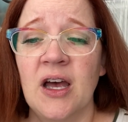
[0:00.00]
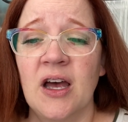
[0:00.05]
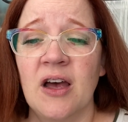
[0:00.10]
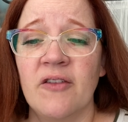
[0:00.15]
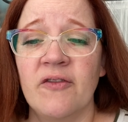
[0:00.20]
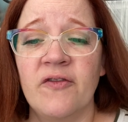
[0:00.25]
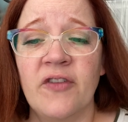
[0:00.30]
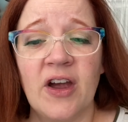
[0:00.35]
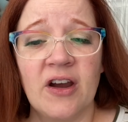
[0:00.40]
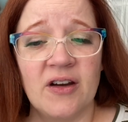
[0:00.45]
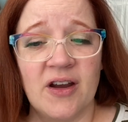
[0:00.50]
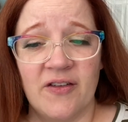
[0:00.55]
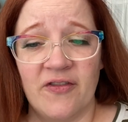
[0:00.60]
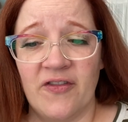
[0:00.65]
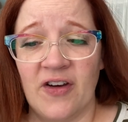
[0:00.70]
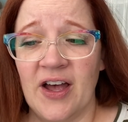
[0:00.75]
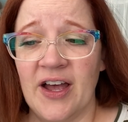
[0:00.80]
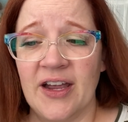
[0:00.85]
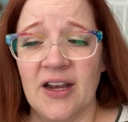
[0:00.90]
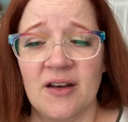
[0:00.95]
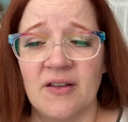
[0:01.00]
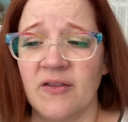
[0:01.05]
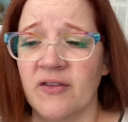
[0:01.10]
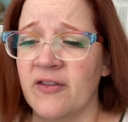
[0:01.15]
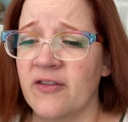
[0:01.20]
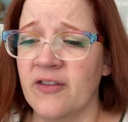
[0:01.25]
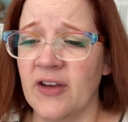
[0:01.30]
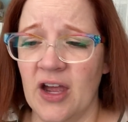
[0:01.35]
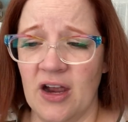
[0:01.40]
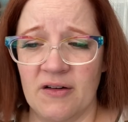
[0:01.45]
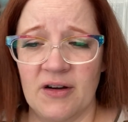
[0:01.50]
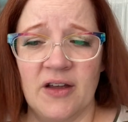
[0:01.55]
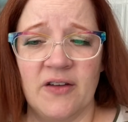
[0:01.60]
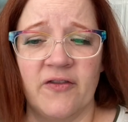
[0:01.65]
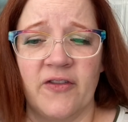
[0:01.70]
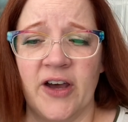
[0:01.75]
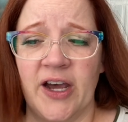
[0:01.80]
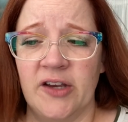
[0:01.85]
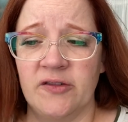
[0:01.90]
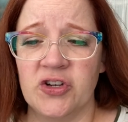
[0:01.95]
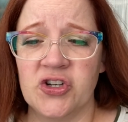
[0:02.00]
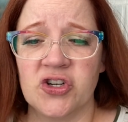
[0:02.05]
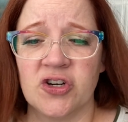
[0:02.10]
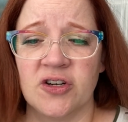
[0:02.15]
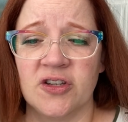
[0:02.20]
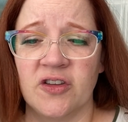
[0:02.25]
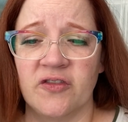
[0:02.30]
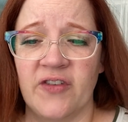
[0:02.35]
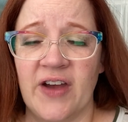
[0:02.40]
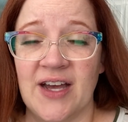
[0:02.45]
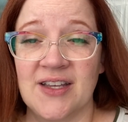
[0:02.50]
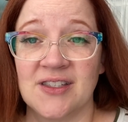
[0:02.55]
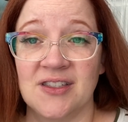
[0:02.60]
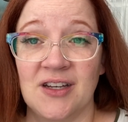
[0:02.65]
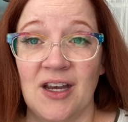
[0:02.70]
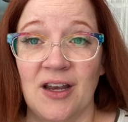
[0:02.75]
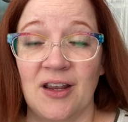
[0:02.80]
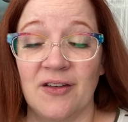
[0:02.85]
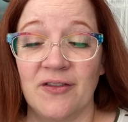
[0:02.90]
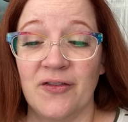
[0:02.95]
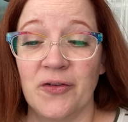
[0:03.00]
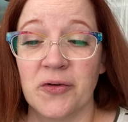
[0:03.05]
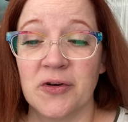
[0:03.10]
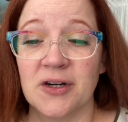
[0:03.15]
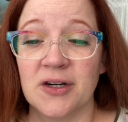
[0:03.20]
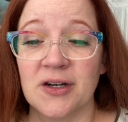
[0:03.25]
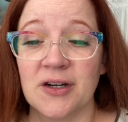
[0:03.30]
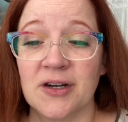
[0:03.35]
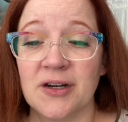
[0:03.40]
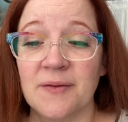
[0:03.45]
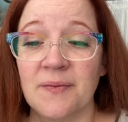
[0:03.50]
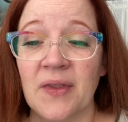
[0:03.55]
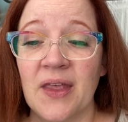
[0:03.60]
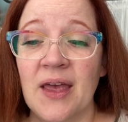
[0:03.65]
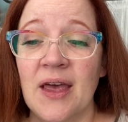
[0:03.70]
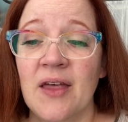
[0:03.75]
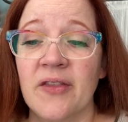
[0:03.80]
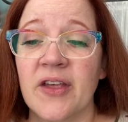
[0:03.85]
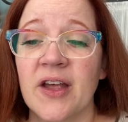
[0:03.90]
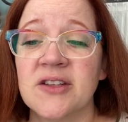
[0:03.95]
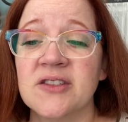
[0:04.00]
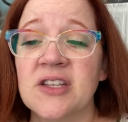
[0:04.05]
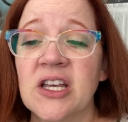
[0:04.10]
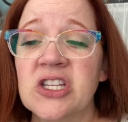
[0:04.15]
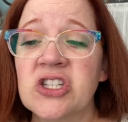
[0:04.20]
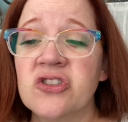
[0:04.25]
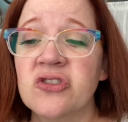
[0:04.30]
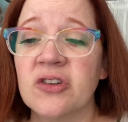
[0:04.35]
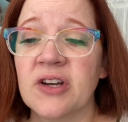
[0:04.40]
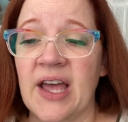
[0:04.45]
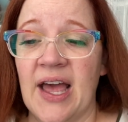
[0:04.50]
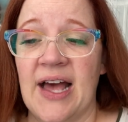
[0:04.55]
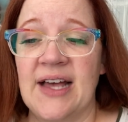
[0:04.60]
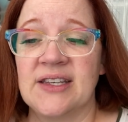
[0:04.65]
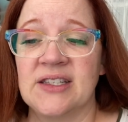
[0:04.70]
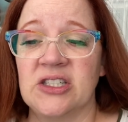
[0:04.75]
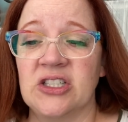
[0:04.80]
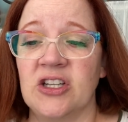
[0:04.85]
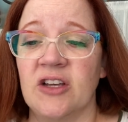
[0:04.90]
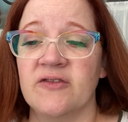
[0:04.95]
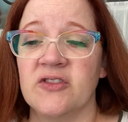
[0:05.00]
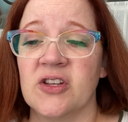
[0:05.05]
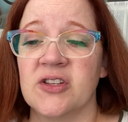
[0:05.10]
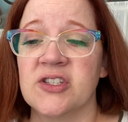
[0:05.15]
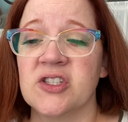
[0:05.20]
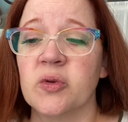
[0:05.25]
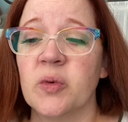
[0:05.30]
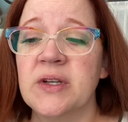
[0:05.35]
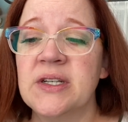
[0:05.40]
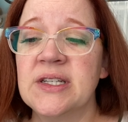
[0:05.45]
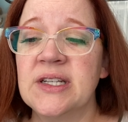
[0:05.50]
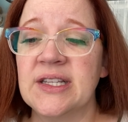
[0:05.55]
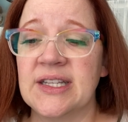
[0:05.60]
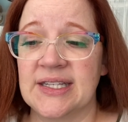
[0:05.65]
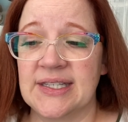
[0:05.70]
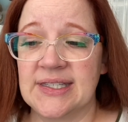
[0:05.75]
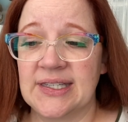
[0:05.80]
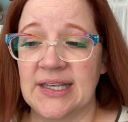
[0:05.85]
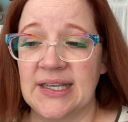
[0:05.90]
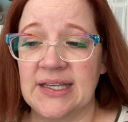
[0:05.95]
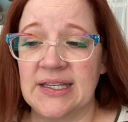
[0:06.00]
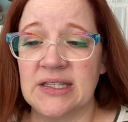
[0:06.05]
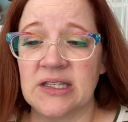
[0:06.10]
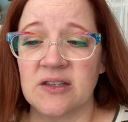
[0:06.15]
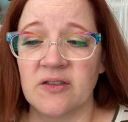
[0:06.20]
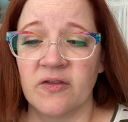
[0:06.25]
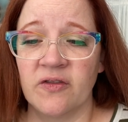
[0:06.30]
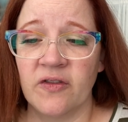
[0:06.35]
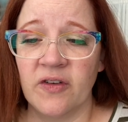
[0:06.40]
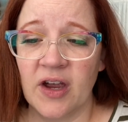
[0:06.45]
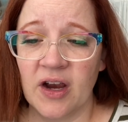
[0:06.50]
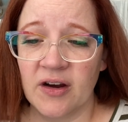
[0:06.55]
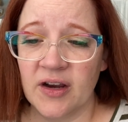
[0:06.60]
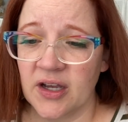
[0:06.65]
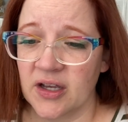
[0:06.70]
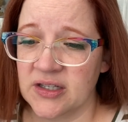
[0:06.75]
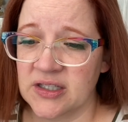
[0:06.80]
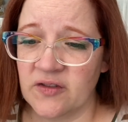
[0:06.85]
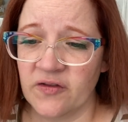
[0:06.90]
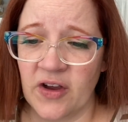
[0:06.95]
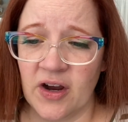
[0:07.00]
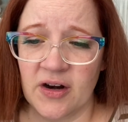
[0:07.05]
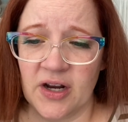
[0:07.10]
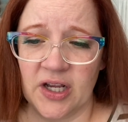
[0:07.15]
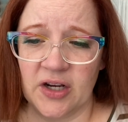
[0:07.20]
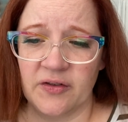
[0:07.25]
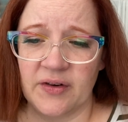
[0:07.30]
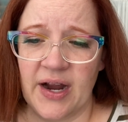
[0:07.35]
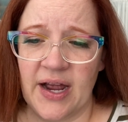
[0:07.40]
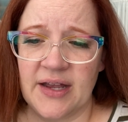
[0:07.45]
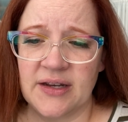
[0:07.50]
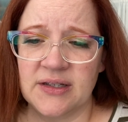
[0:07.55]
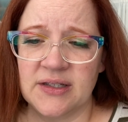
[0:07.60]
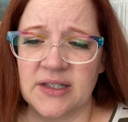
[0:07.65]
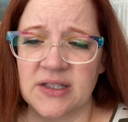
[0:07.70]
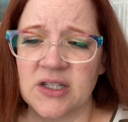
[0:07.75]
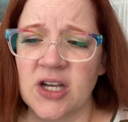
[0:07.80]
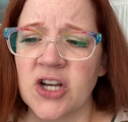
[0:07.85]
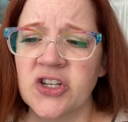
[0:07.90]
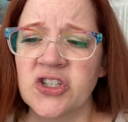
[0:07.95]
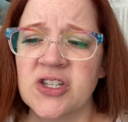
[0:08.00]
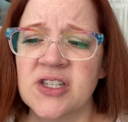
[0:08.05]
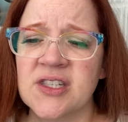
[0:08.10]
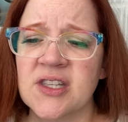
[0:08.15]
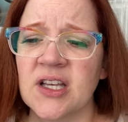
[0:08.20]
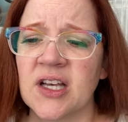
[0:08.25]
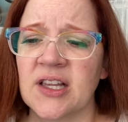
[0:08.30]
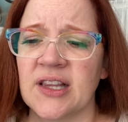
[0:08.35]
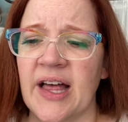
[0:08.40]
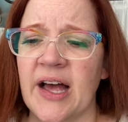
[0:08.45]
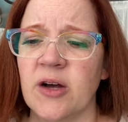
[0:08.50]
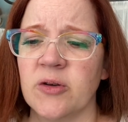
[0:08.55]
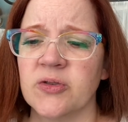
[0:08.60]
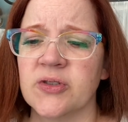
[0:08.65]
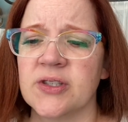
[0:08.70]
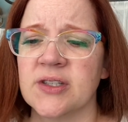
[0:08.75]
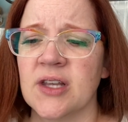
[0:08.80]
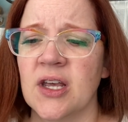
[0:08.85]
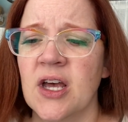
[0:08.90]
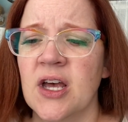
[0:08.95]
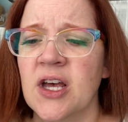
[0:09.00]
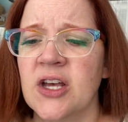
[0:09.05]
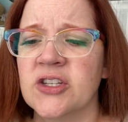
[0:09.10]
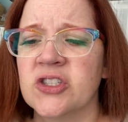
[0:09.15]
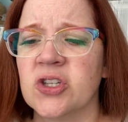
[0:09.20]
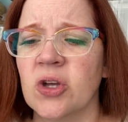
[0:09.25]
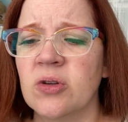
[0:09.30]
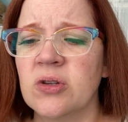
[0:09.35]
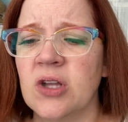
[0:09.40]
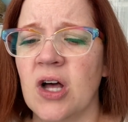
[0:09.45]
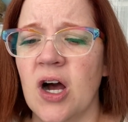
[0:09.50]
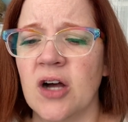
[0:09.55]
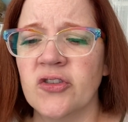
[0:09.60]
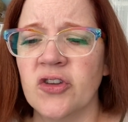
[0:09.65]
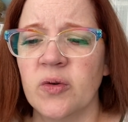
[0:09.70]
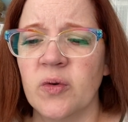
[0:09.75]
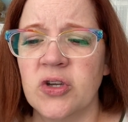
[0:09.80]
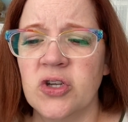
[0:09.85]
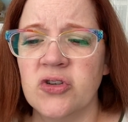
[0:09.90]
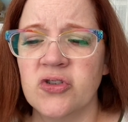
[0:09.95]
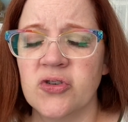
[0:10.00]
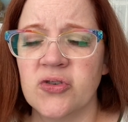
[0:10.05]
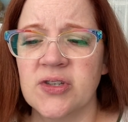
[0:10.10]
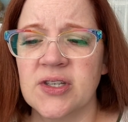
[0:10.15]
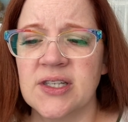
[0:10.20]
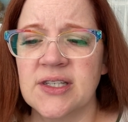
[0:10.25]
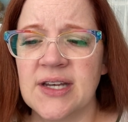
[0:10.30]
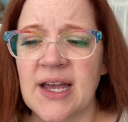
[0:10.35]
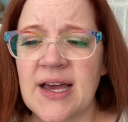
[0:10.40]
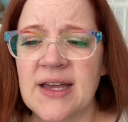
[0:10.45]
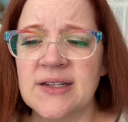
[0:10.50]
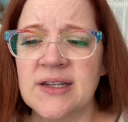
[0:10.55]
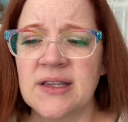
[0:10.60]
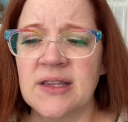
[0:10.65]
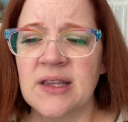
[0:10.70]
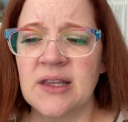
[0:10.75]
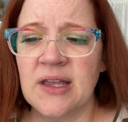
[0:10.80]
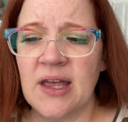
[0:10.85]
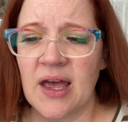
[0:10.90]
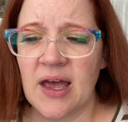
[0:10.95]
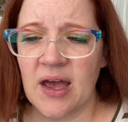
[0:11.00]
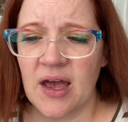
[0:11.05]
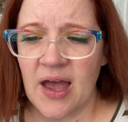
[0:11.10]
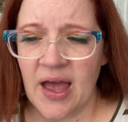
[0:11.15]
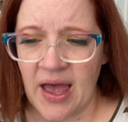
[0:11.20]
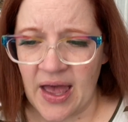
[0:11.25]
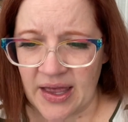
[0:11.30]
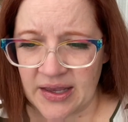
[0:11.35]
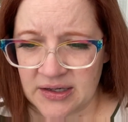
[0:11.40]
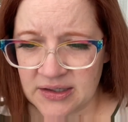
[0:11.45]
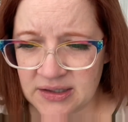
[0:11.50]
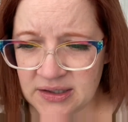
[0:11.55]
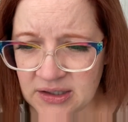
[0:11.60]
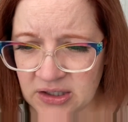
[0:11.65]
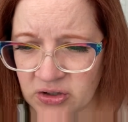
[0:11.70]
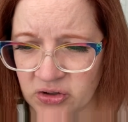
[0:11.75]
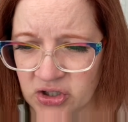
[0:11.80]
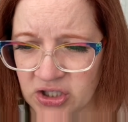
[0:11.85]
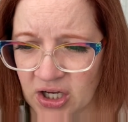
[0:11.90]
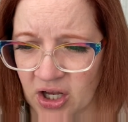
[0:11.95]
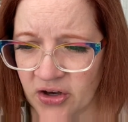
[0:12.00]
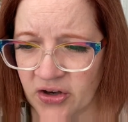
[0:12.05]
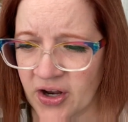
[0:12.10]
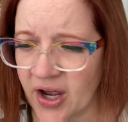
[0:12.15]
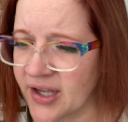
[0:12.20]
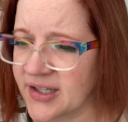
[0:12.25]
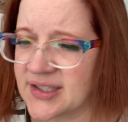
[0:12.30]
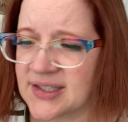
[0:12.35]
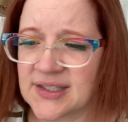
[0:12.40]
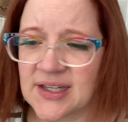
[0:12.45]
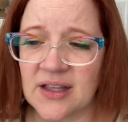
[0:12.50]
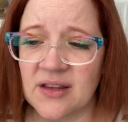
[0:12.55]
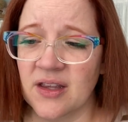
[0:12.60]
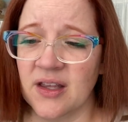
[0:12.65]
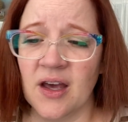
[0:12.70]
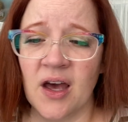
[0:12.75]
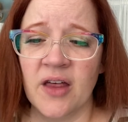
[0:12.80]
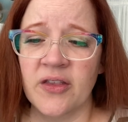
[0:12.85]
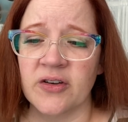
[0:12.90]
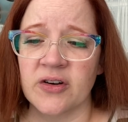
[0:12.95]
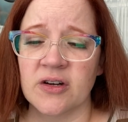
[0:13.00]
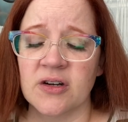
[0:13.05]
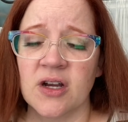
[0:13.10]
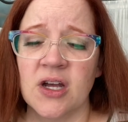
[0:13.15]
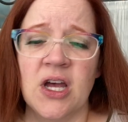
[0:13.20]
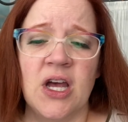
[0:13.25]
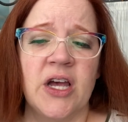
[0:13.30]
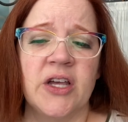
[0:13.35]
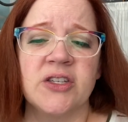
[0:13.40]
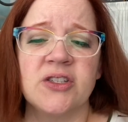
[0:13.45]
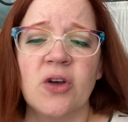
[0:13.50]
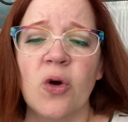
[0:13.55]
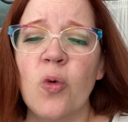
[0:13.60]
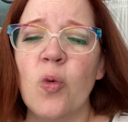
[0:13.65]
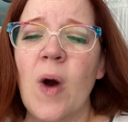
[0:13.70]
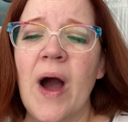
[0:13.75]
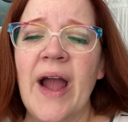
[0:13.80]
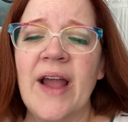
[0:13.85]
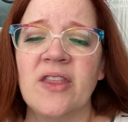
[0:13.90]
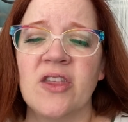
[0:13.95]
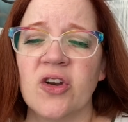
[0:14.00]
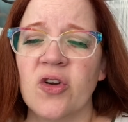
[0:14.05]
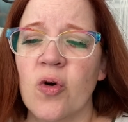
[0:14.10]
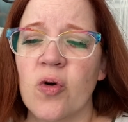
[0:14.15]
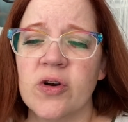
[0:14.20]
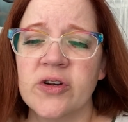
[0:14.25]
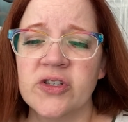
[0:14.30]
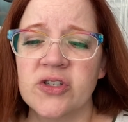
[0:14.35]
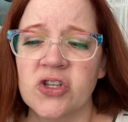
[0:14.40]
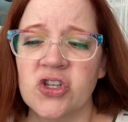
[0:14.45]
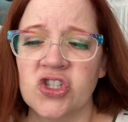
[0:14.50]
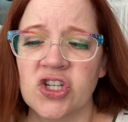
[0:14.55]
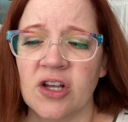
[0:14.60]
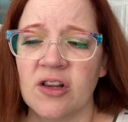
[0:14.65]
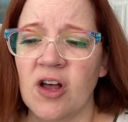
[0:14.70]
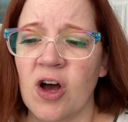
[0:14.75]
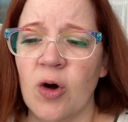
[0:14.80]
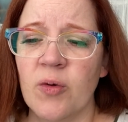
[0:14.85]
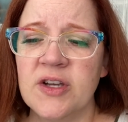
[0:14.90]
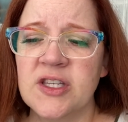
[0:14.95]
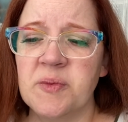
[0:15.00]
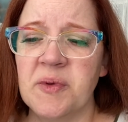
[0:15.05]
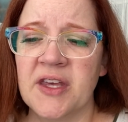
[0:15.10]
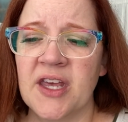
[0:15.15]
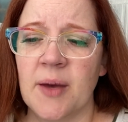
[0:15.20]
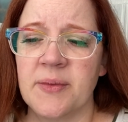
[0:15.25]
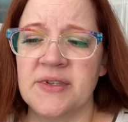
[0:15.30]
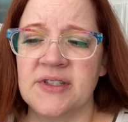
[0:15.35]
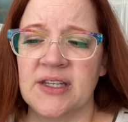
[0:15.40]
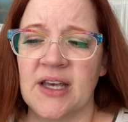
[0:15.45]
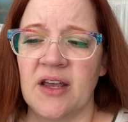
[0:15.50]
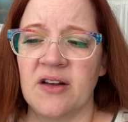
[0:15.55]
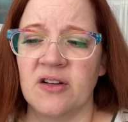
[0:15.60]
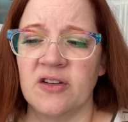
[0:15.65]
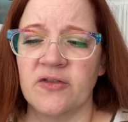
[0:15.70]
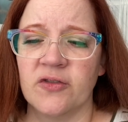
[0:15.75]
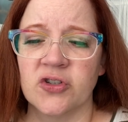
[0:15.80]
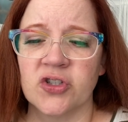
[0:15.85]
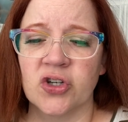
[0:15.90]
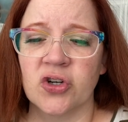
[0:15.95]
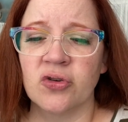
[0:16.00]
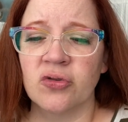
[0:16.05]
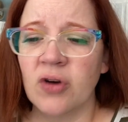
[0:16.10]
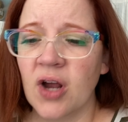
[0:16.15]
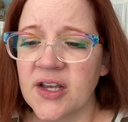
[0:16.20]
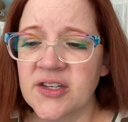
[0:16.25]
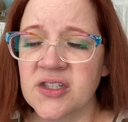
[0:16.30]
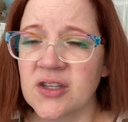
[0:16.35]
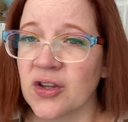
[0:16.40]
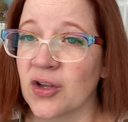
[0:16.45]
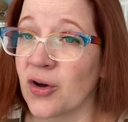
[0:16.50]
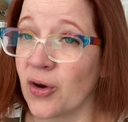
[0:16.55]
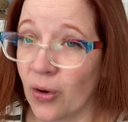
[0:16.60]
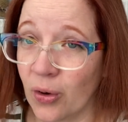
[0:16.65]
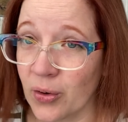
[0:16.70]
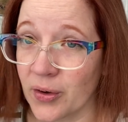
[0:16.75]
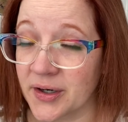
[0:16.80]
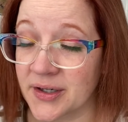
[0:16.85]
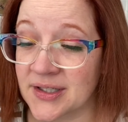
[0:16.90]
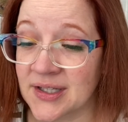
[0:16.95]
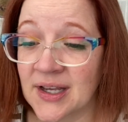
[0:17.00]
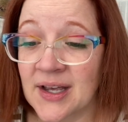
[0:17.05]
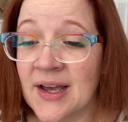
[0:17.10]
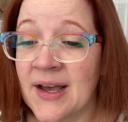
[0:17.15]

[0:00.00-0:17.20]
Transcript: Very fine, very fine, returned the fascinating foreigner. The ancestral castle of the Swindeliskis very, is very grand, it touches the clouds, so long that when you do stand at the end you shall not see the other, so wide that horses shall always be kept saddled for to cross the court.